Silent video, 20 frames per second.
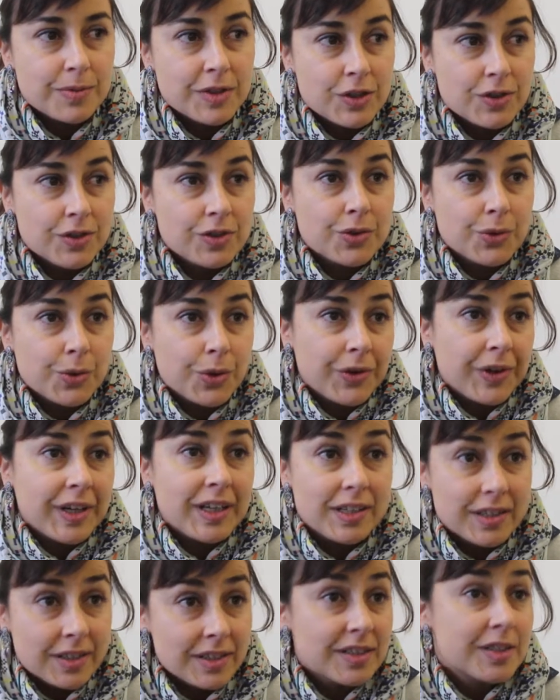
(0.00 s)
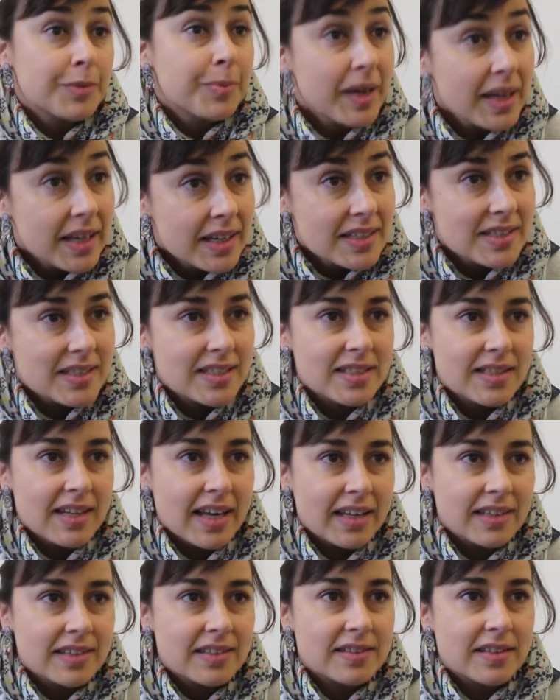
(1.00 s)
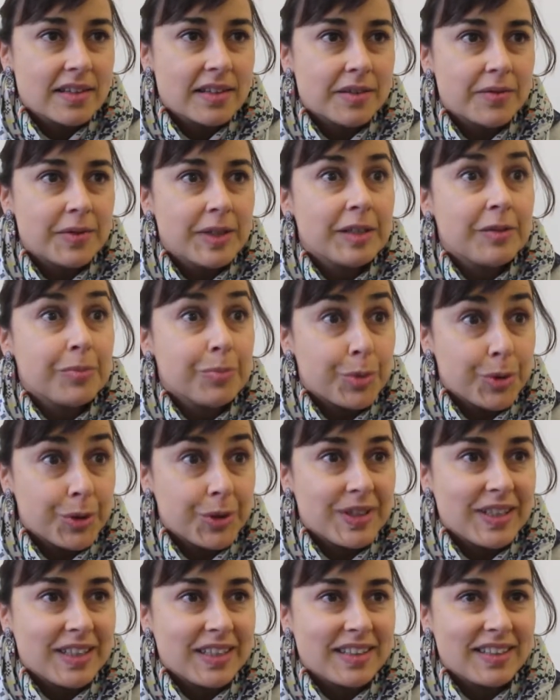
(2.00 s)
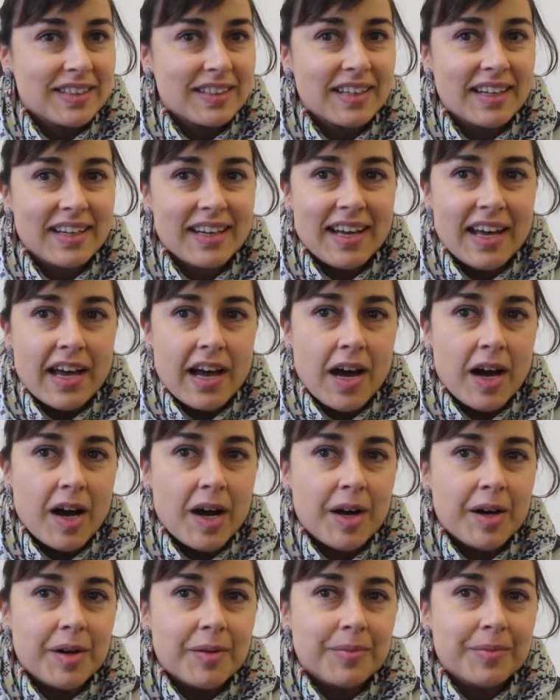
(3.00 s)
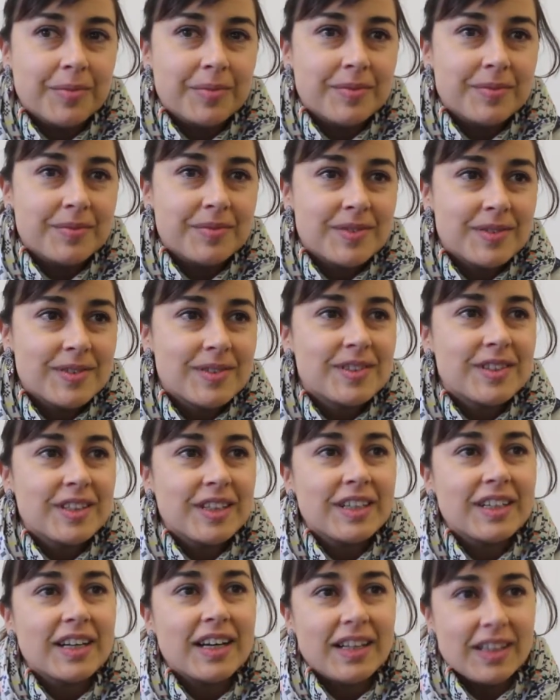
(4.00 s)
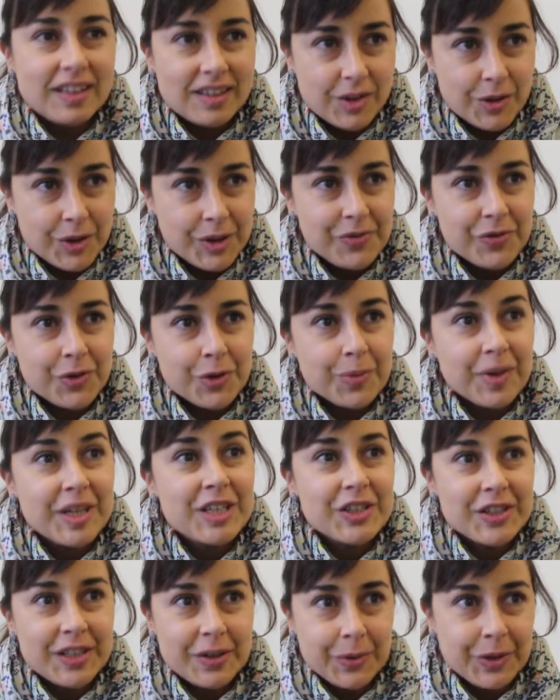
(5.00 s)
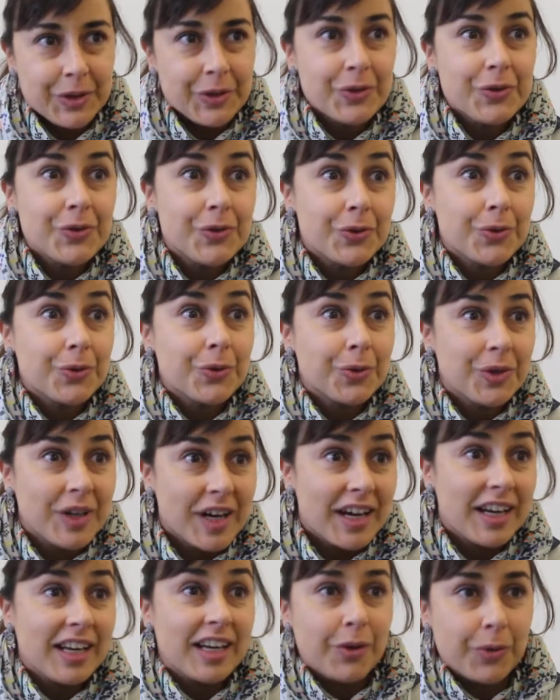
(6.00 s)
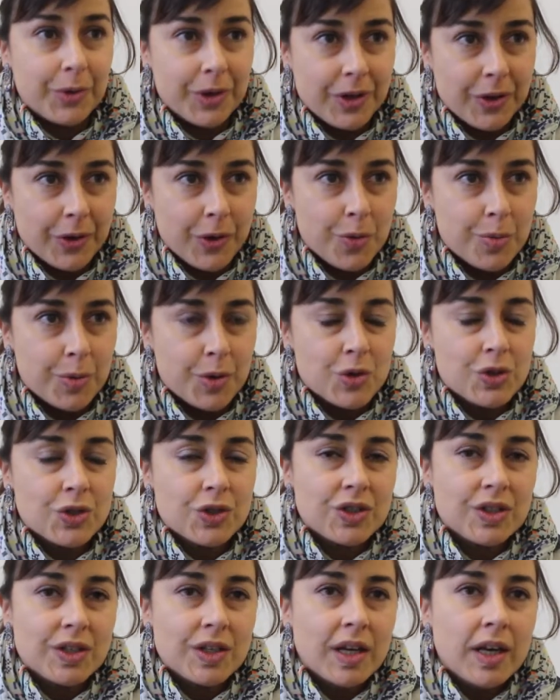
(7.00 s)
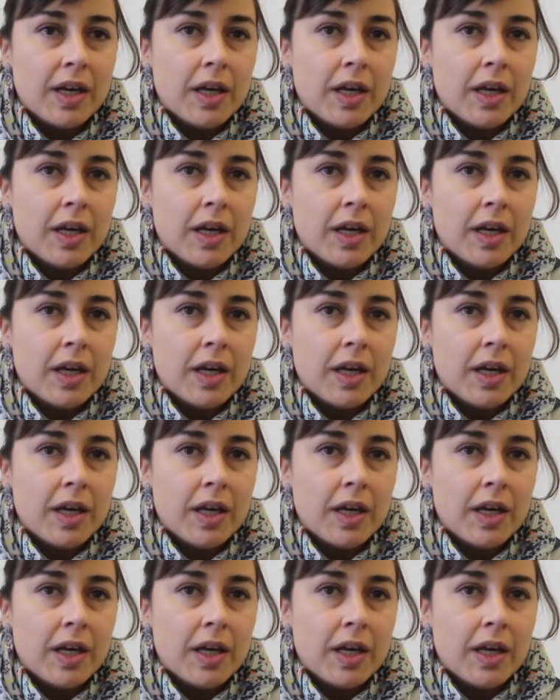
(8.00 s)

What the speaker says: vision to orient in space, and that's a very important signal or information that we use to guide our locomotion.